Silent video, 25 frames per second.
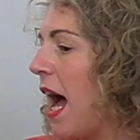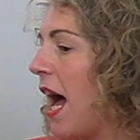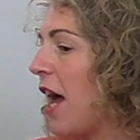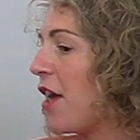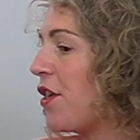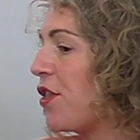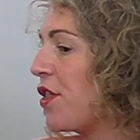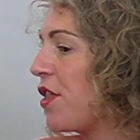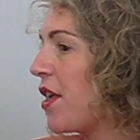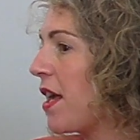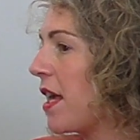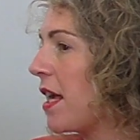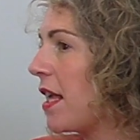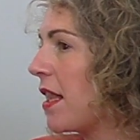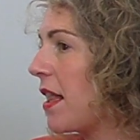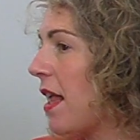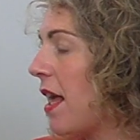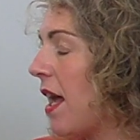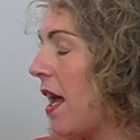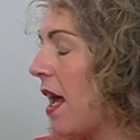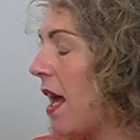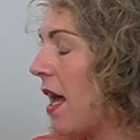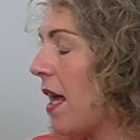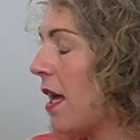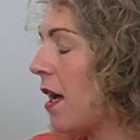I think
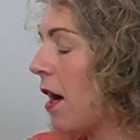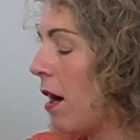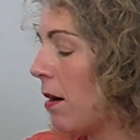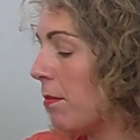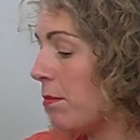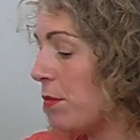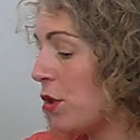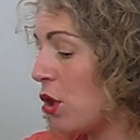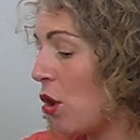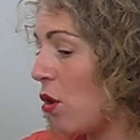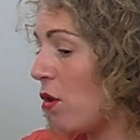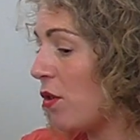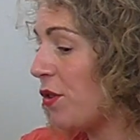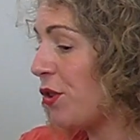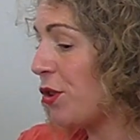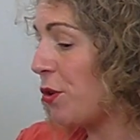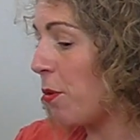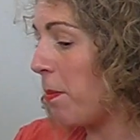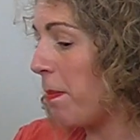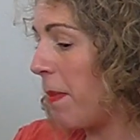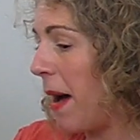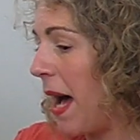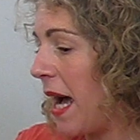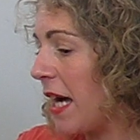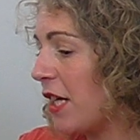that it comes
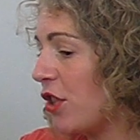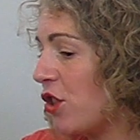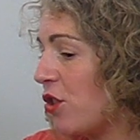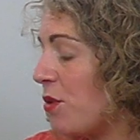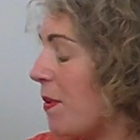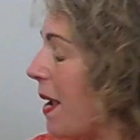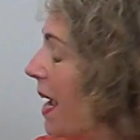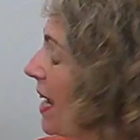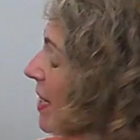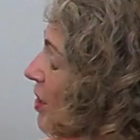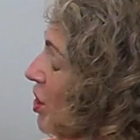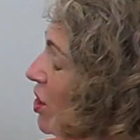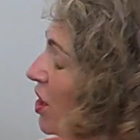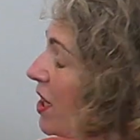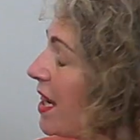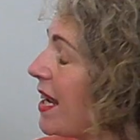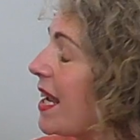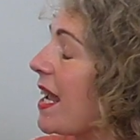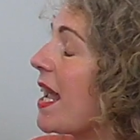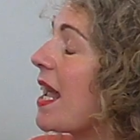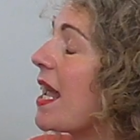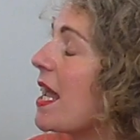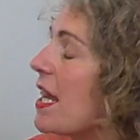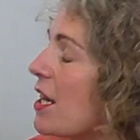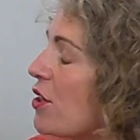also back to
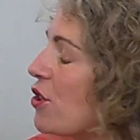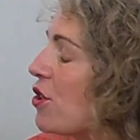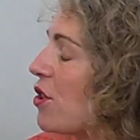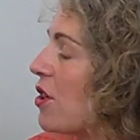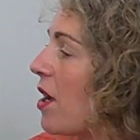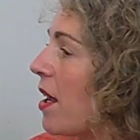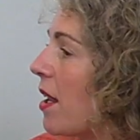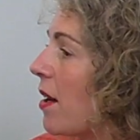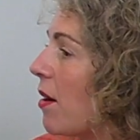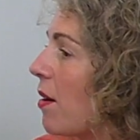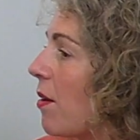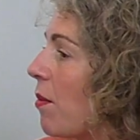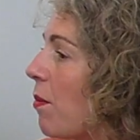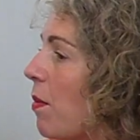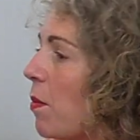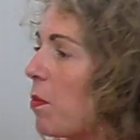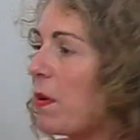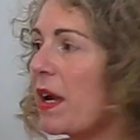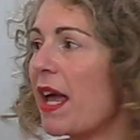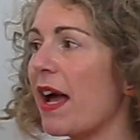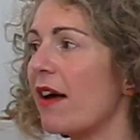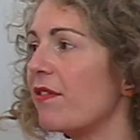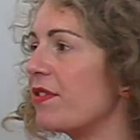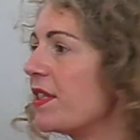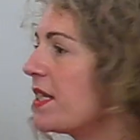education. When
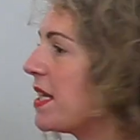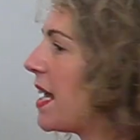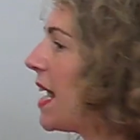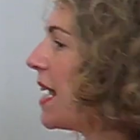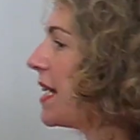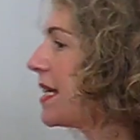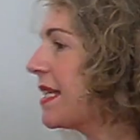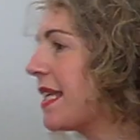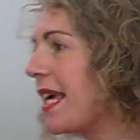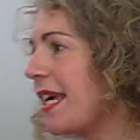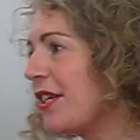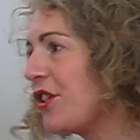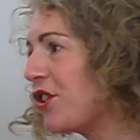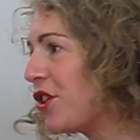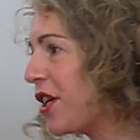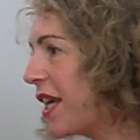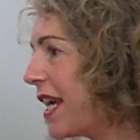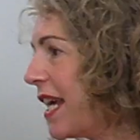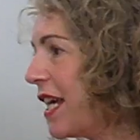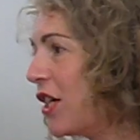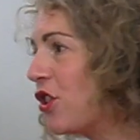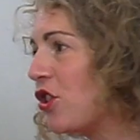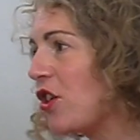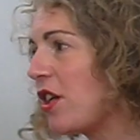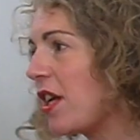we have sex
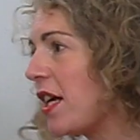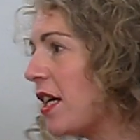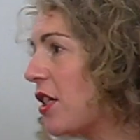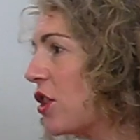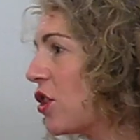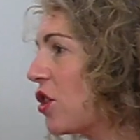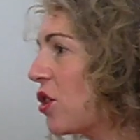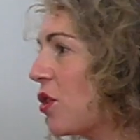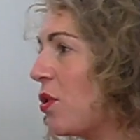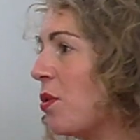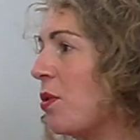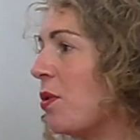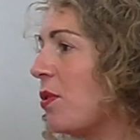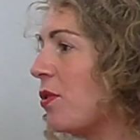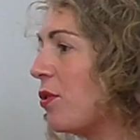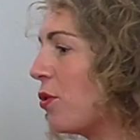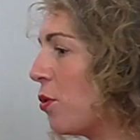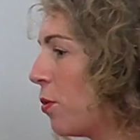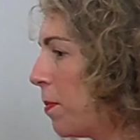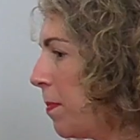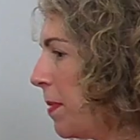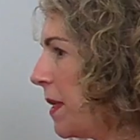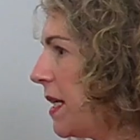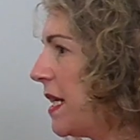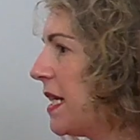education at school,
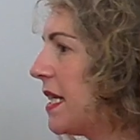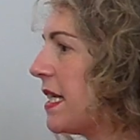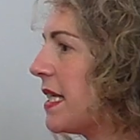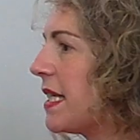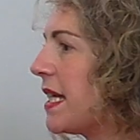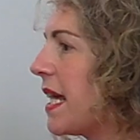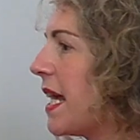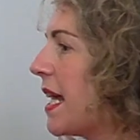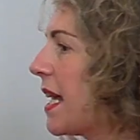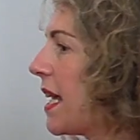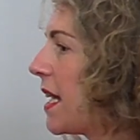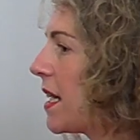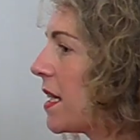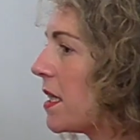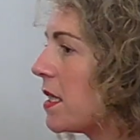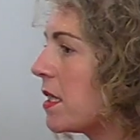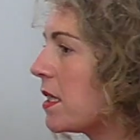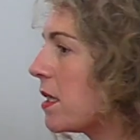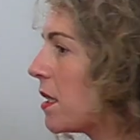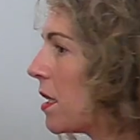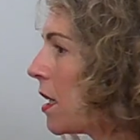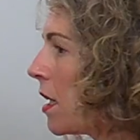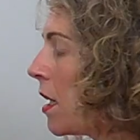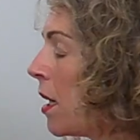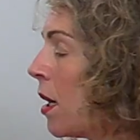nobody's taking
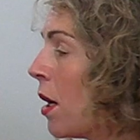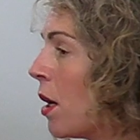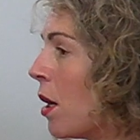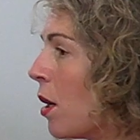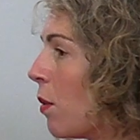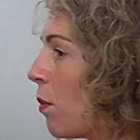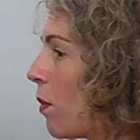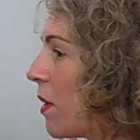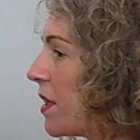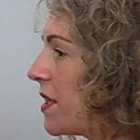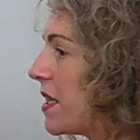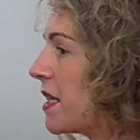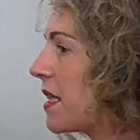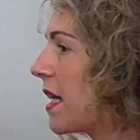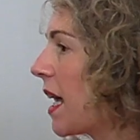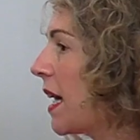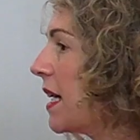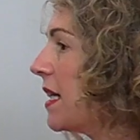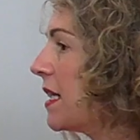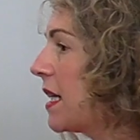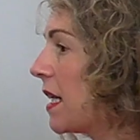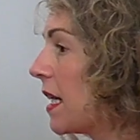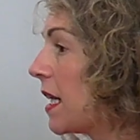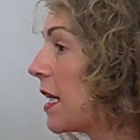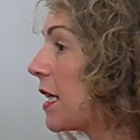us to one
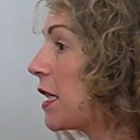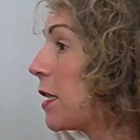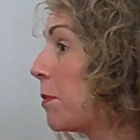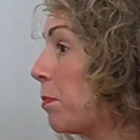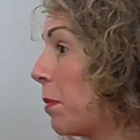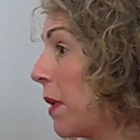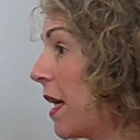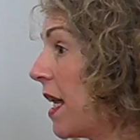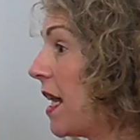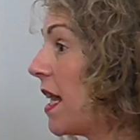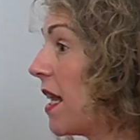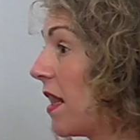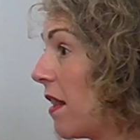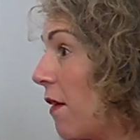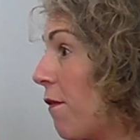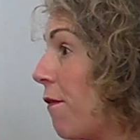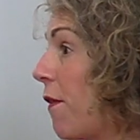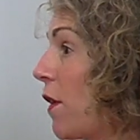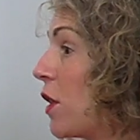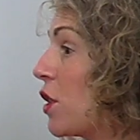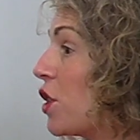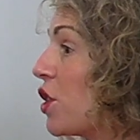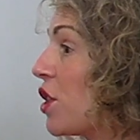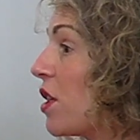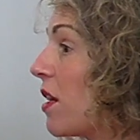side and explaining the
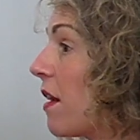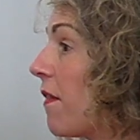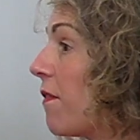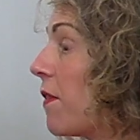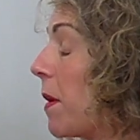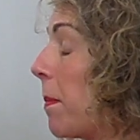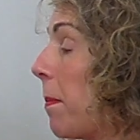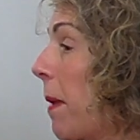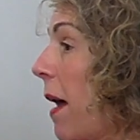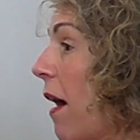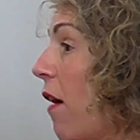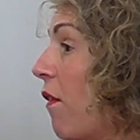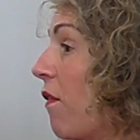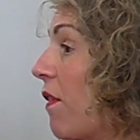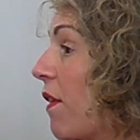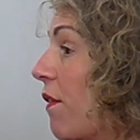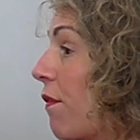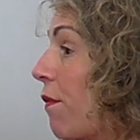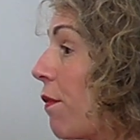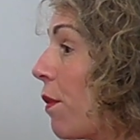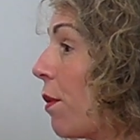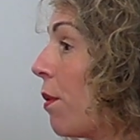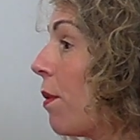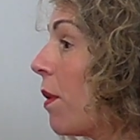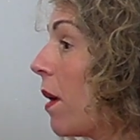function of your
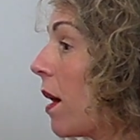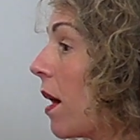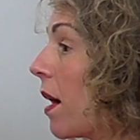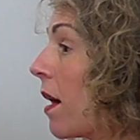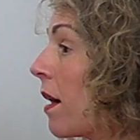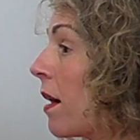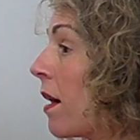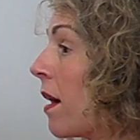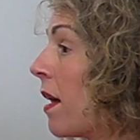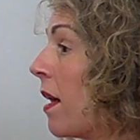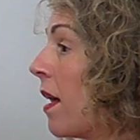pelvic floor.